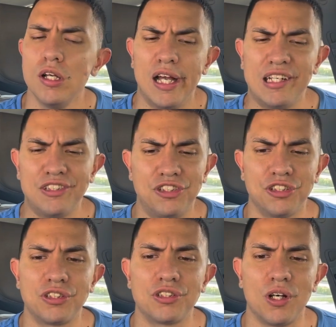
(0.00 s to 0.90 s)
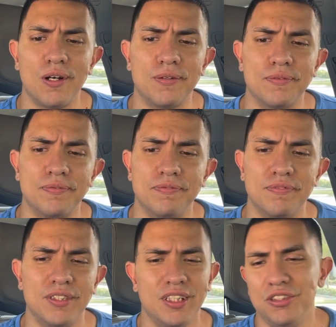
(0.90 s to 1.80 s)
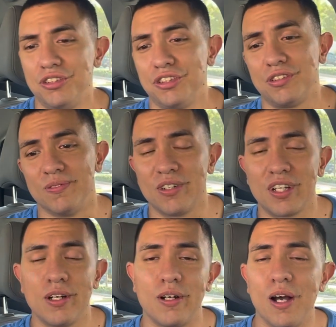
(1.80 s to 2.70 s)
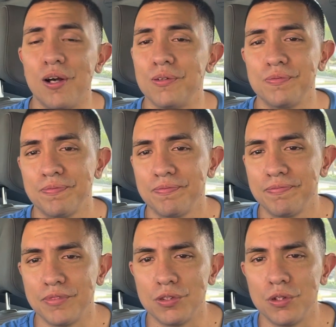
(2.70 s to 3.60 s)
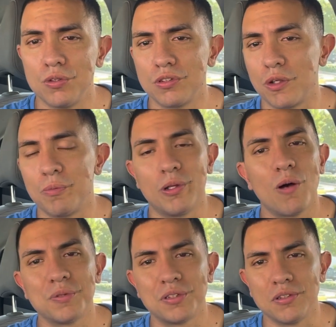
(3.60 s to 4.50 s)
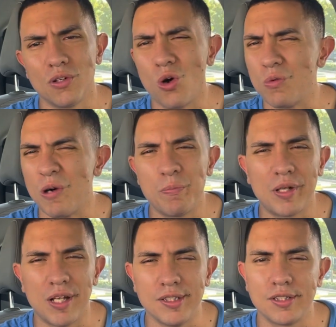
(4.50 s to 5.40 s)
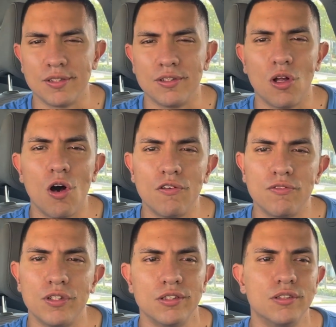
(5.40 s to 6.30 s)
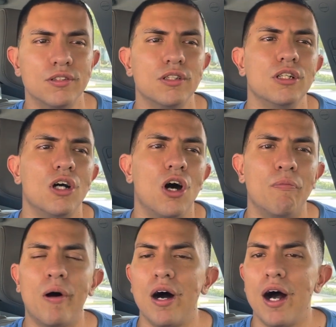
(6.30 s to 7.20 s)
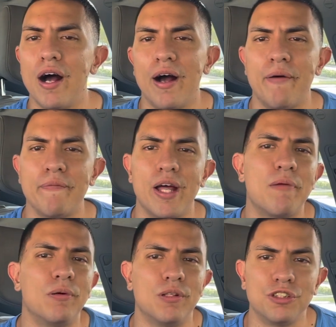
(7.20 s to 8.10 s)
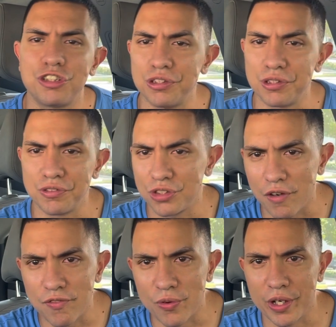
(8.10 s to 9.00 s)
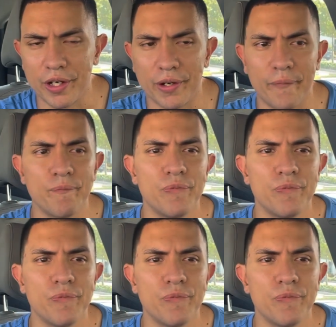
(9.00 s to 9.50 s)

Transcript: and it's just um and then you just look at it now you know it's complete opposite all about peace and love and about an abolition of suffering